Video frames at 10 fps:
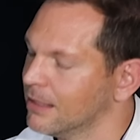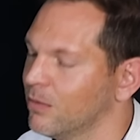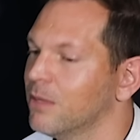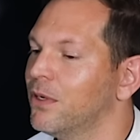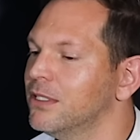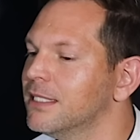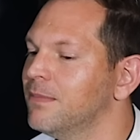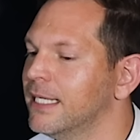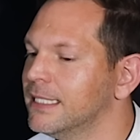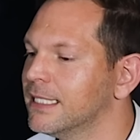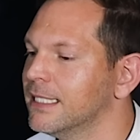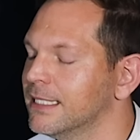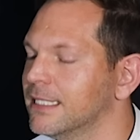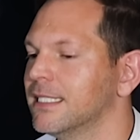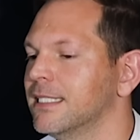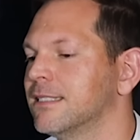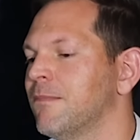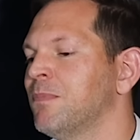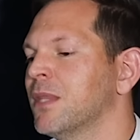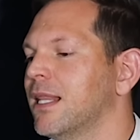And what a process manager is
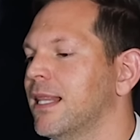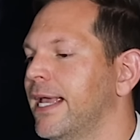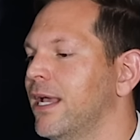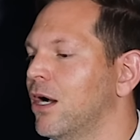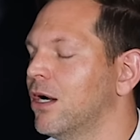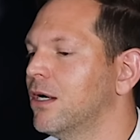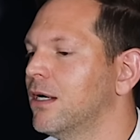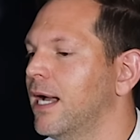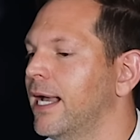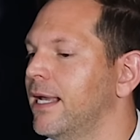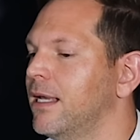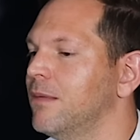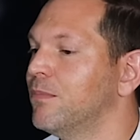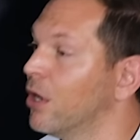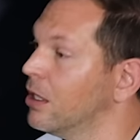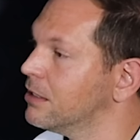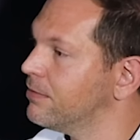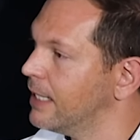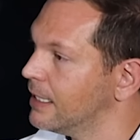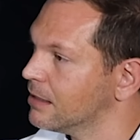they are a branch
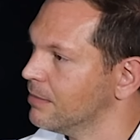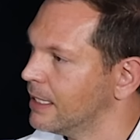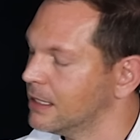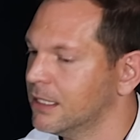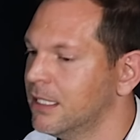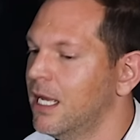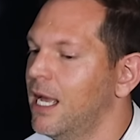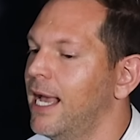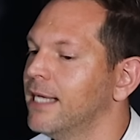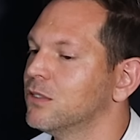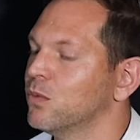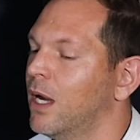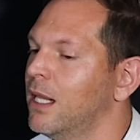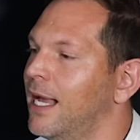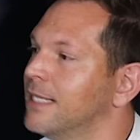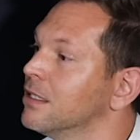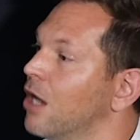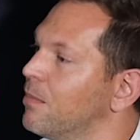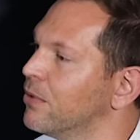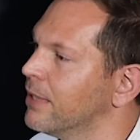financial manager as well as an
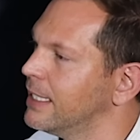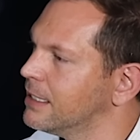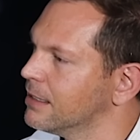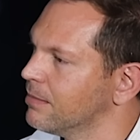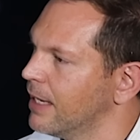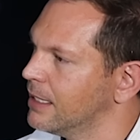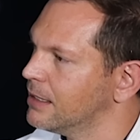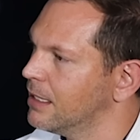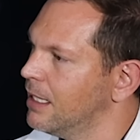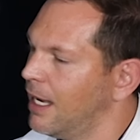operations manager.